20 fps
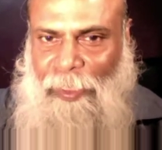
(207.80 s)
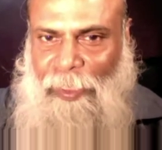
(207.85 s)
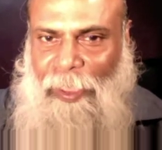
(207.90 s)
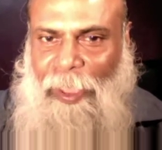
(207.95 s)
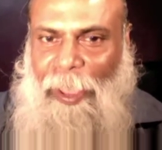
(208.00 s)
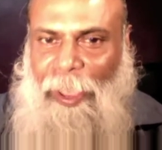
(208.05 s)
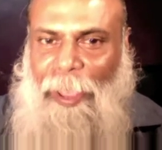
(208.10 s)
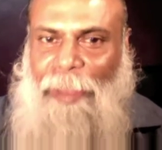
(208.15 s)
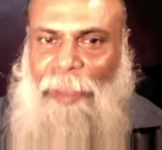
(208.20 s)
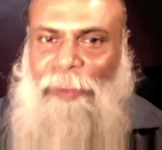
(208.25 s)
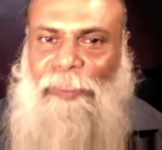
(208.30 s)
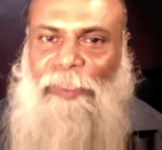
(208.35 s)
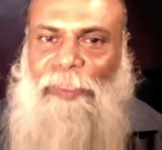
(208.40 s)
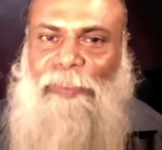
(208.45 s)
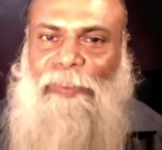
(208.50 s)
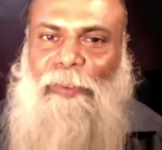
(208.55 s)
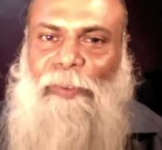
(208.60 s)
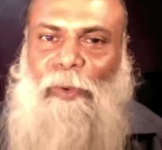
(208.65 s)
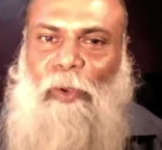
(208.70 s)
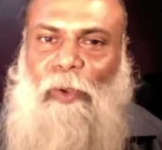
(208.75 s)
And
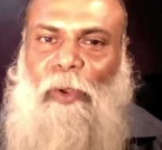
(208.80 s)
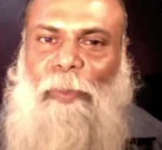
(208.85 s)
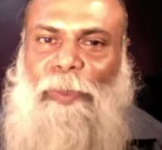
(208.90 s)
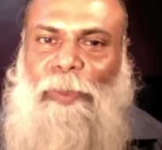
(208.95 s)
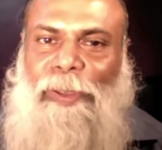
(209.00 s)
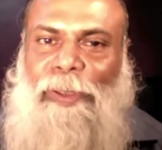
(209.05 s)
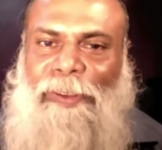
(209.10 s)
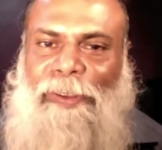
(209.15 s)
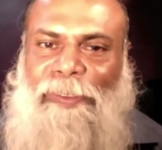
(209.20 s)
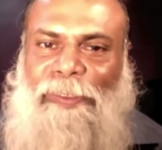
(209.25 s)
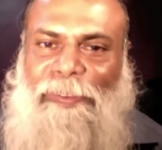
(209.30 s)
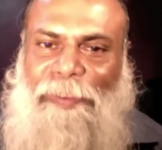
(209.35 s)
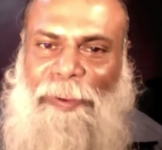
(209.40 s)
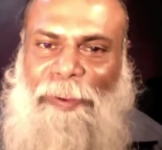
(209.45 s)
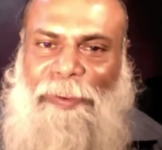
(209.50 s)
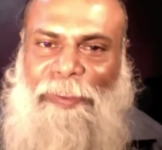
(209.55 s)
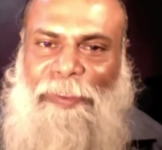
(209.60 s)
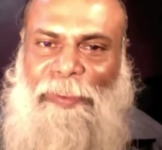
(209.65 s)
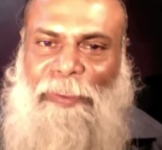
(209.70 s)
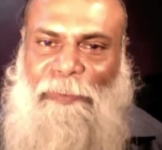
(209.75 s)
this global
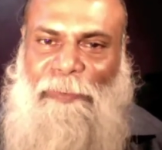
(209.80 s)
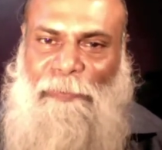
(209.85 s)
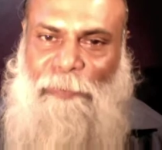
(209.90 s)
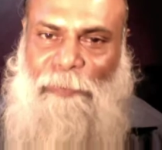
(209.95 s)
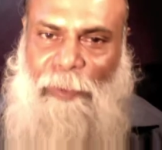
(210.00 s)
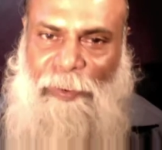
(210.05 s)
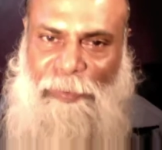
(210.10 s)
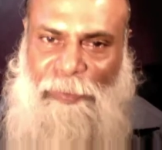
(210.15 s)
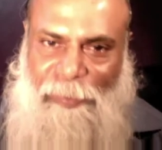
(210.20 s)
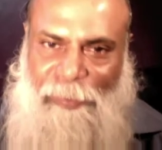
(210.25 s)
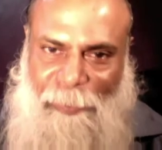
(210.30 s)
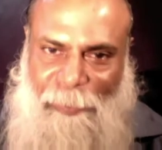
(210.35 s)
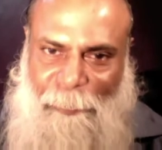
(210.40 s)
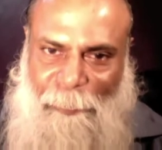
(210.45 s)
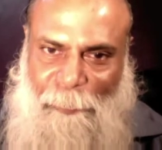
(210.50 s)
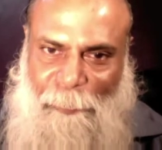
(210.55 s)
strategic function